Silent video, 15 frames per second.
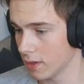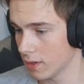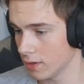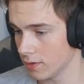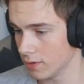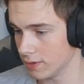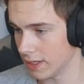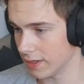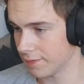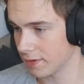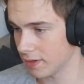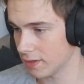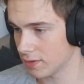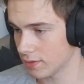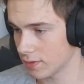You
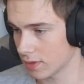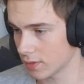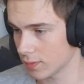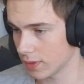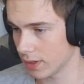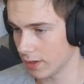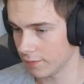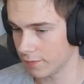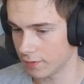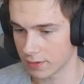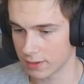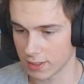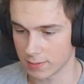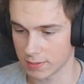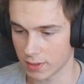definitely do not want to have 4
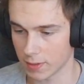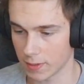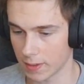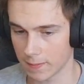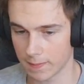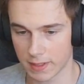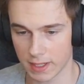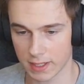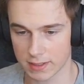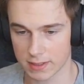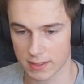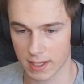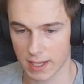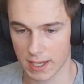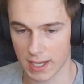times on them,
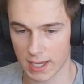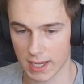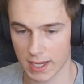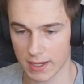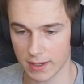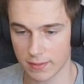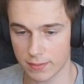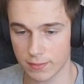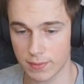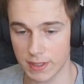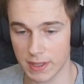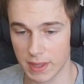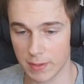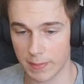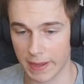that's
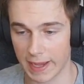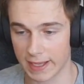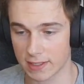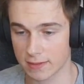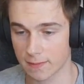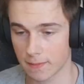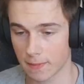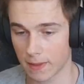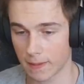really bad.